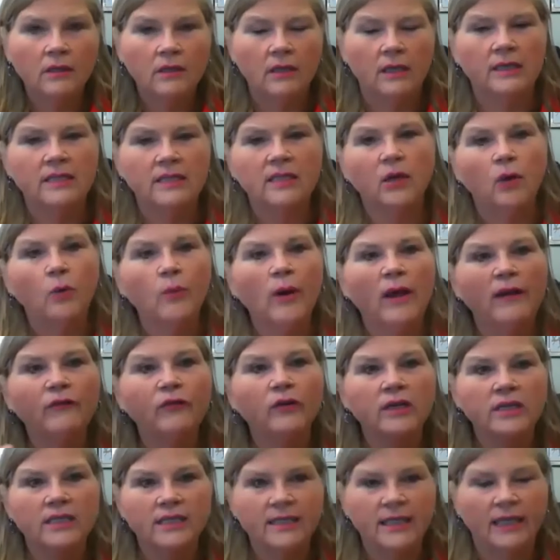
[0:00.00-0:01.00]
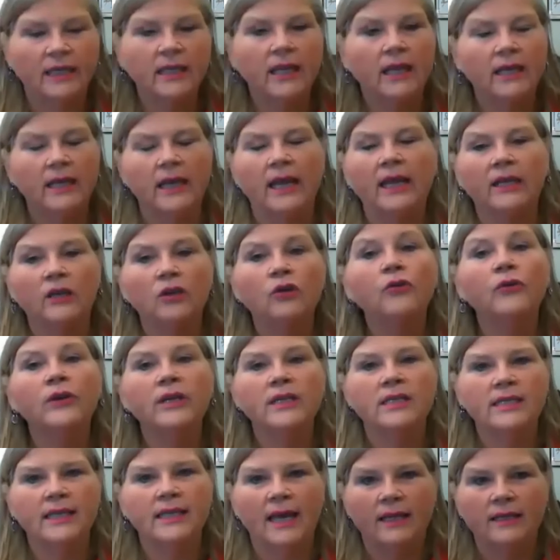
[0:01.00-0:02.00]
Is there a way for us to in-
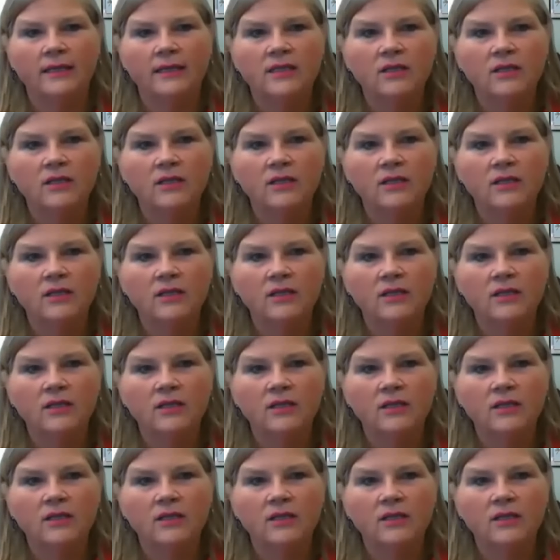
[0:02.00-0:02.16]
increase that?